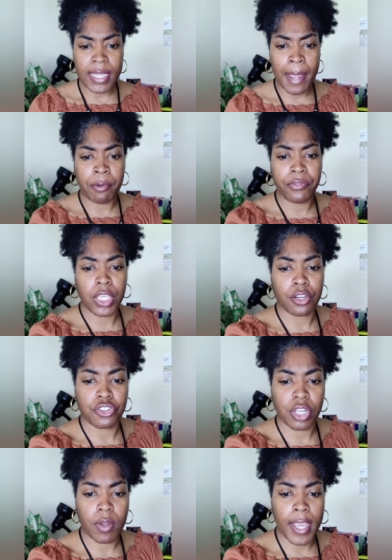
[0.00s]
type of
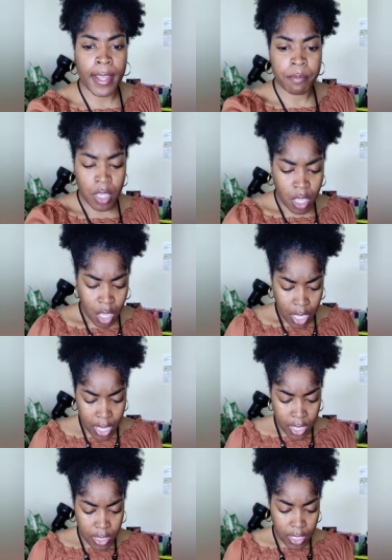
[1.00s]
energy. OK.
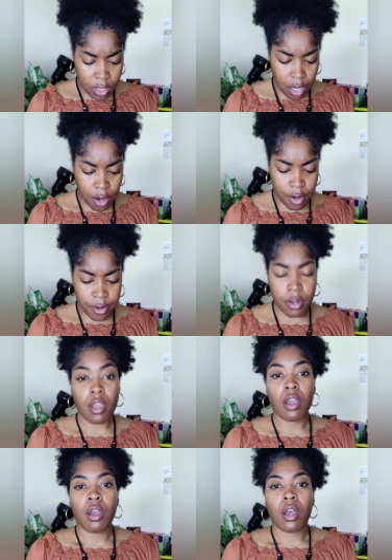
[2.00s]
And the
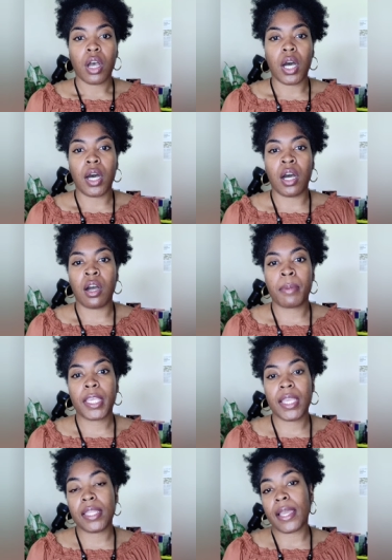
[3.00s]
third
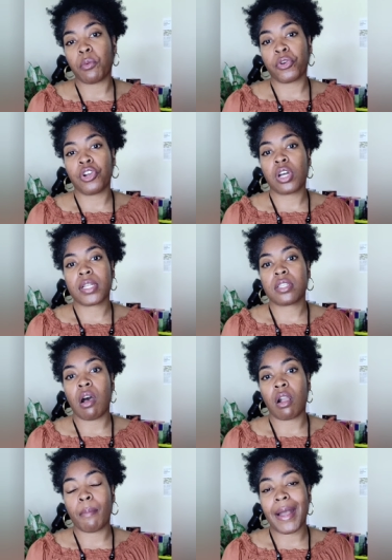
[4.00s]
key that we're going to
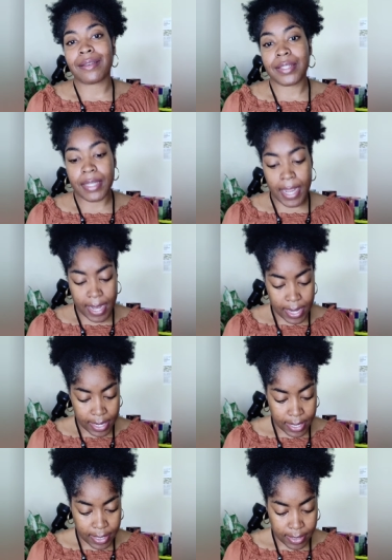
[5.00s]
talk about
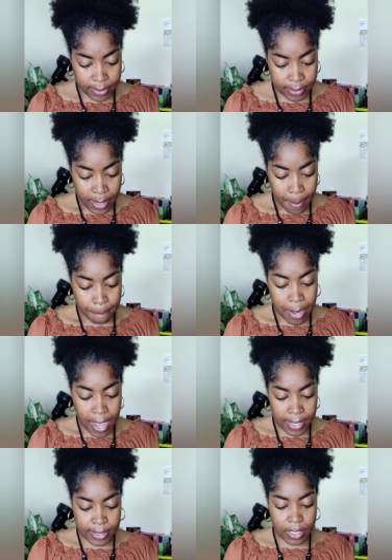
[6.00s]
today is
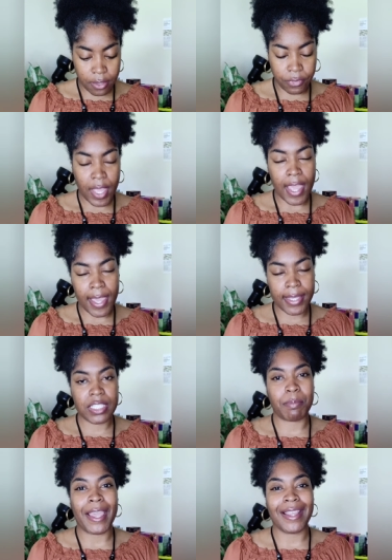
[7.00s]
positive
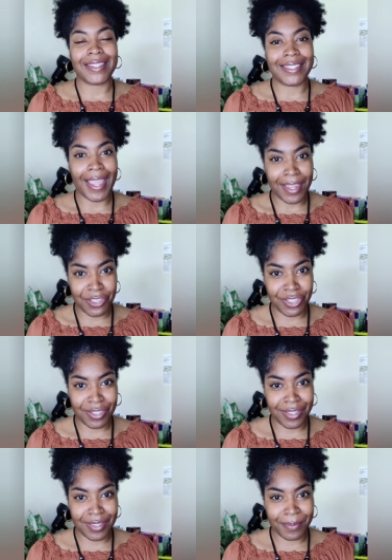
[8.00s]

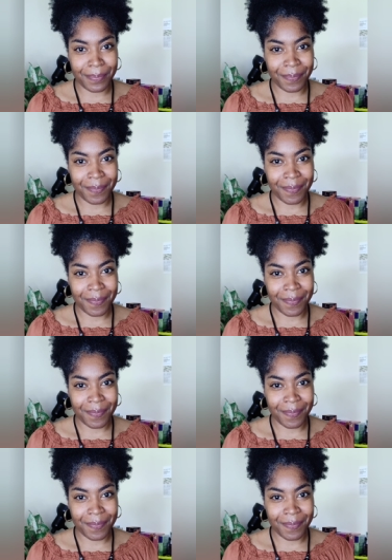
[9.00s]
expectations.